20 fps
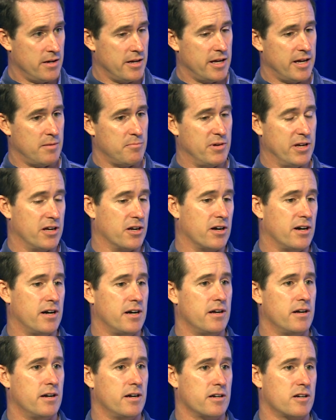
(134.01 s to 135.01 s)
And being
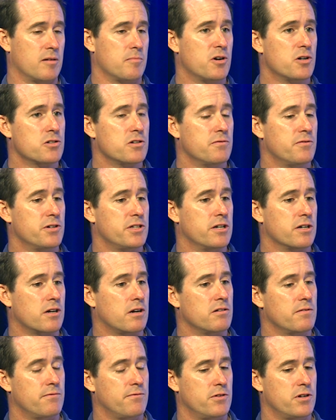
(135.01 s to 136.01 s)
a commercial
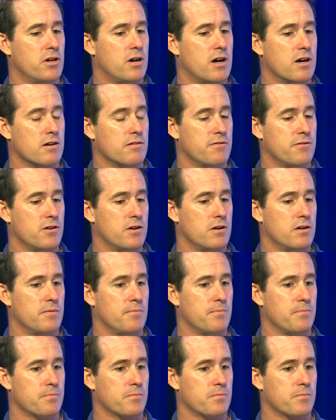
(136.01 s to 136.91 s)
photographer,